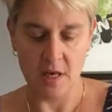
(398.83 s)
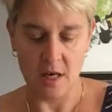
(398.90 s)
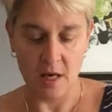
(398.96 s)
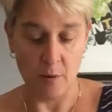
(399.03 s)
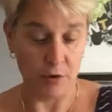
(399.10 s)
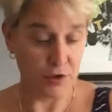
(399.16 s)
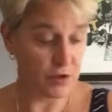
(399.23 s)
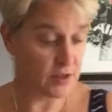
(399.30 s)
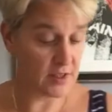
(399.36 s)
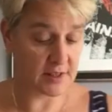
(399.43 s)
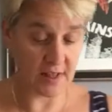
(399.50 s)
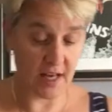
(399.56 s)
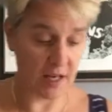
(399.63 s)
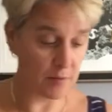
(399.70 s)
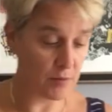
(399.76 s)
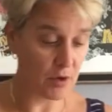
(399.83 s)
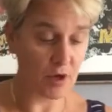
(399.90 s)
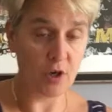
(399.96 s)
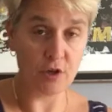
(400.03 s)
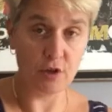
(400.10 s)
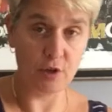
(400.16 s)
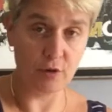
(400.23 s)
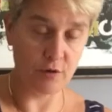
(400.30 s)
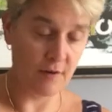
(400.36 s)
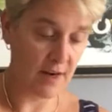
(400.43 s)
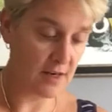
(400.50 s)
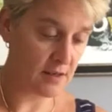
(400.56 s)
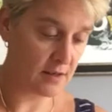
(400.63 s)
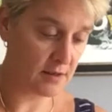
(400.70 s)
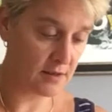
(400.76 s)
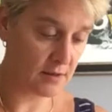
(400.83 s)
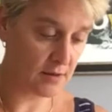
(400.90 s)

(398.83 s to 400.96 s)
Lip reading: And we'll do the same at the other end.